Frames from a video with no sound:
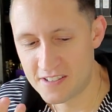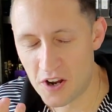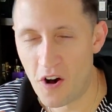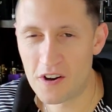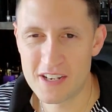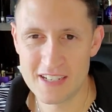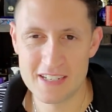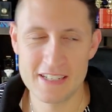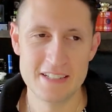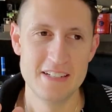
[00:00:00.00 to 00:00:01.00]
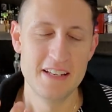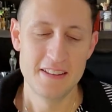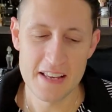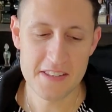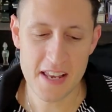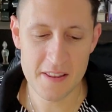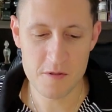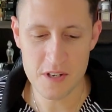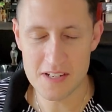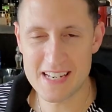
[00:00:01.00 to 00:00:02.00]
tonka they say
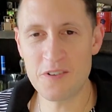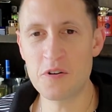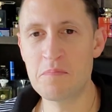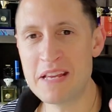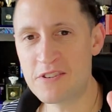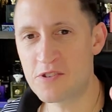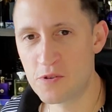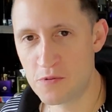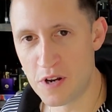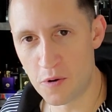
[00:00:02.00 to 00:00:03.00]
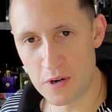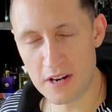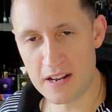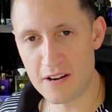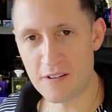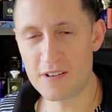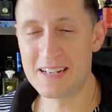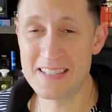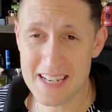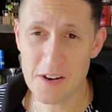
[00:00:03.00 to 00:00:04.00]
there's a tiramisu note in here
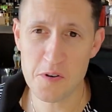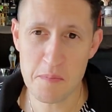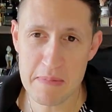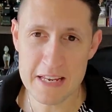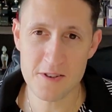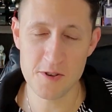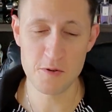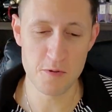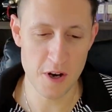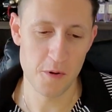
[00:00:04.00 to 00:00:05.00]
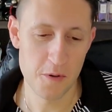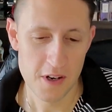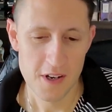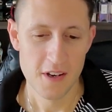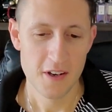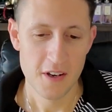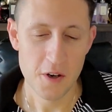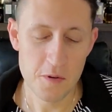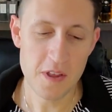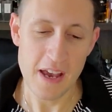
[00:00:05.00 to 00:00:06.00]
a tiramisu note
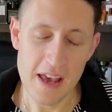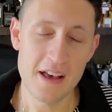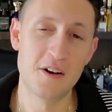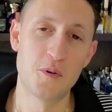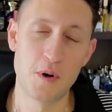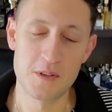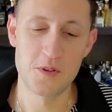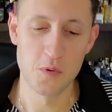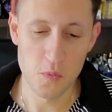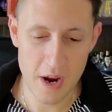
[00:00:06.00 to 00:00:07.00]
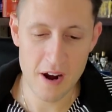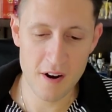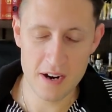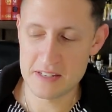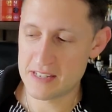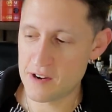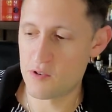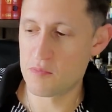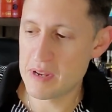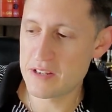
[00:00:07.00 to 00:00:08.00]
who the hell wants to wear a
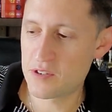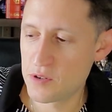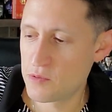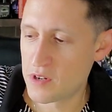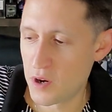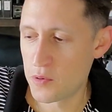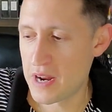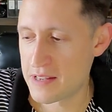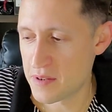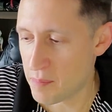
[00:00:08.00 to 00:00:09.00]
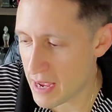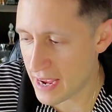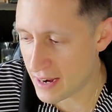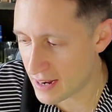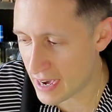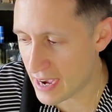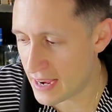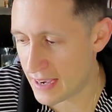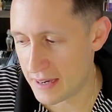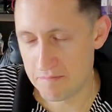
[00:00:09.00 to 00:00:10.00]
tiramisu note as a man?
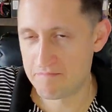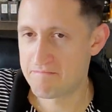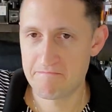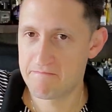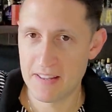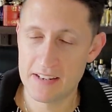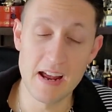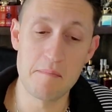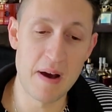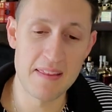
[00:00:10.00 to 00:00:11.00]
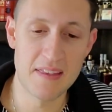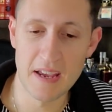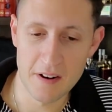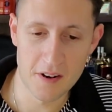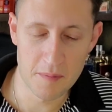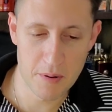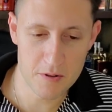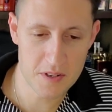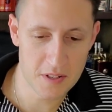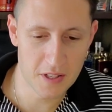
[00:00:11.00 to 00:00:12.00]
I, um, not my thing at all,
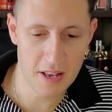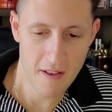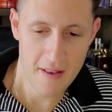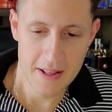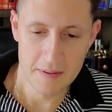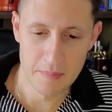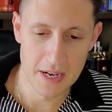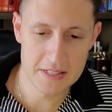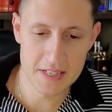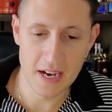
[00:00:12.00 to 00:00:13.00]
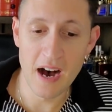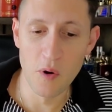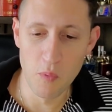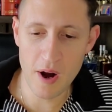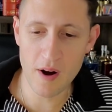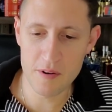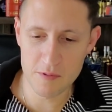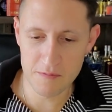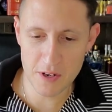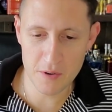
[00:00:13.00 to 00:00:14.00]
personally. But uh, I'll wear it,
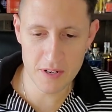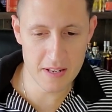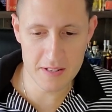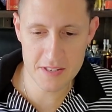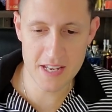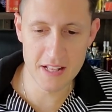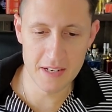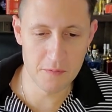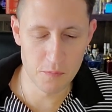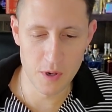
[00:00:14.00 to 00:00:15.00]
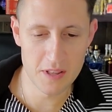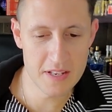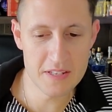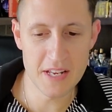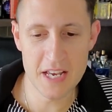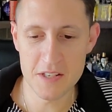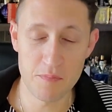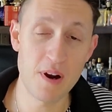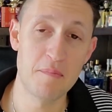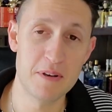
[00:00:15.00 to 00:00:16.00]
review it, and then sell it one of these days. The
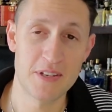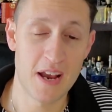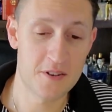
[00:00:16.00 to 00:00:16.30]
problem is I